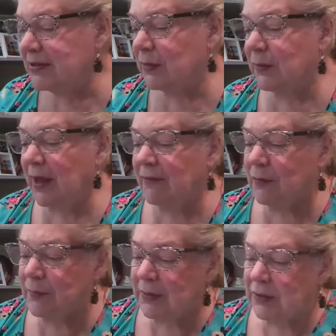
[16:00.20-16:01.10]
that will have a
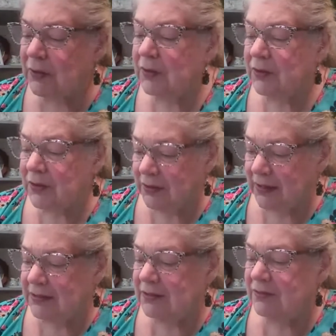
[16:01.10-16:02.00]
bigger
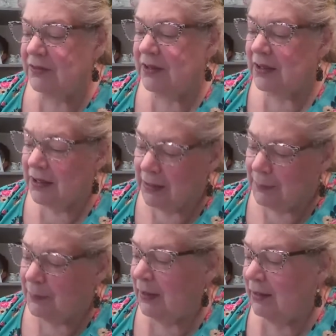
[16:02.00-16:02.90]
collective
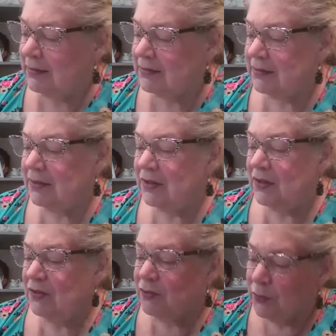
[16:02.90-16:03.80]
impact.
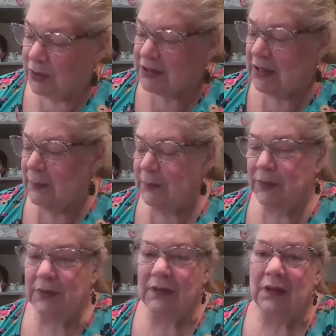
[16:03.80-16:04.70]
For
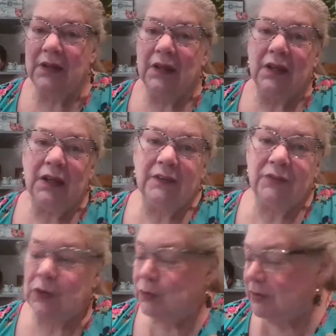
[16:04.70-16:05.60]
example, if
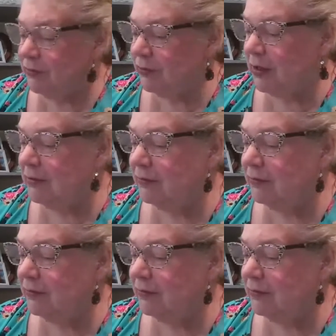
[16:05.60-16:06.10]
you refrain